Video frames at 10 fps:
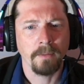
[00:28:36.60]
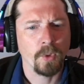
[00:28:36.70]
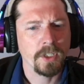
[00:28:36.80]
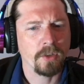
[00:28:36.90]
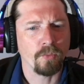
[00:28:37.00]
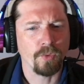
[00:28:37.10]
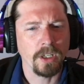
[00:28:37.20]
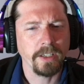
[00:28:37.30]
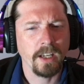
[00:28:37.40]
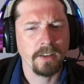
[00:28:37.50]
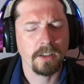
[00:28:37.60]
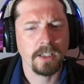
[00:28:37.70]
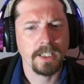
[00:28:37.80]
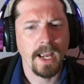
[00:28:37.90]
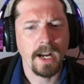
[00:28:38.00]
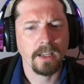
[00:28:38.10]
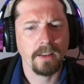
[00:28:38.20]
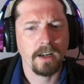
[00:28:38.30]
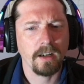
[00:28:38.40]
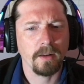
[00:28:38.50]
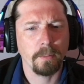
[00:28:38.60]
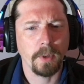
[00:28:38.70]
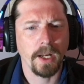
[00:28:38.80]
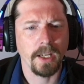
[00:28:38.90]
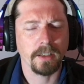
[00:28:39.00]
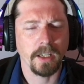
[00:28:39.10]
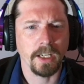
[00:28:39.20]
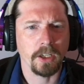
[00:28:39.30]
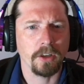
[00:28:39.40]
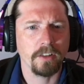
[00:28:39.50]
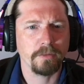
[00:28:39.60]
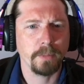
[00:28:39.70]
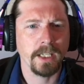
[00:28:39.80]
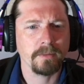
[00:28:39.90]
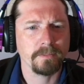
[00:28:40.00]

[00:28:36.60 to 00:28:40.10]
Wasn't really under attack there, but it could have been.